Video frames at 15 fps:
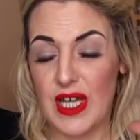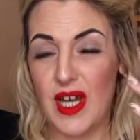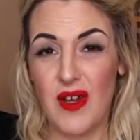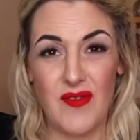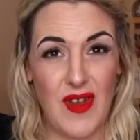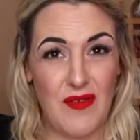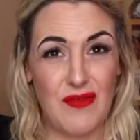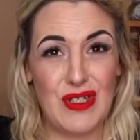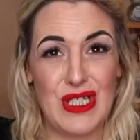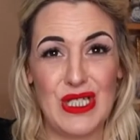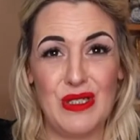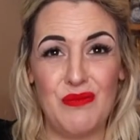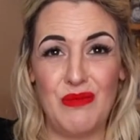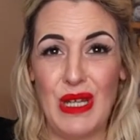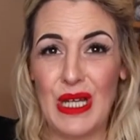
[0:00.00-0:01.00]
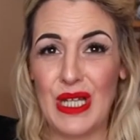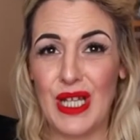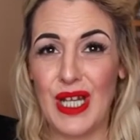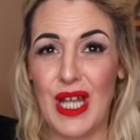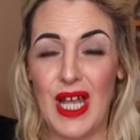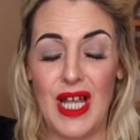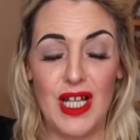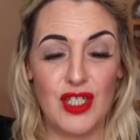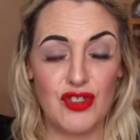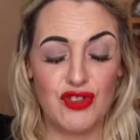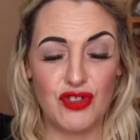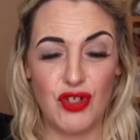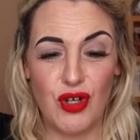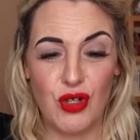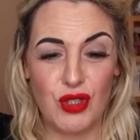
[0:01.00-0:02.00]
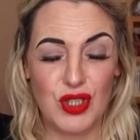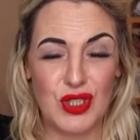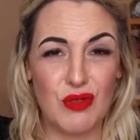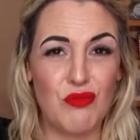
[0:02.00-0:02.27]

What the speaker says: of everything: mental health, drugs,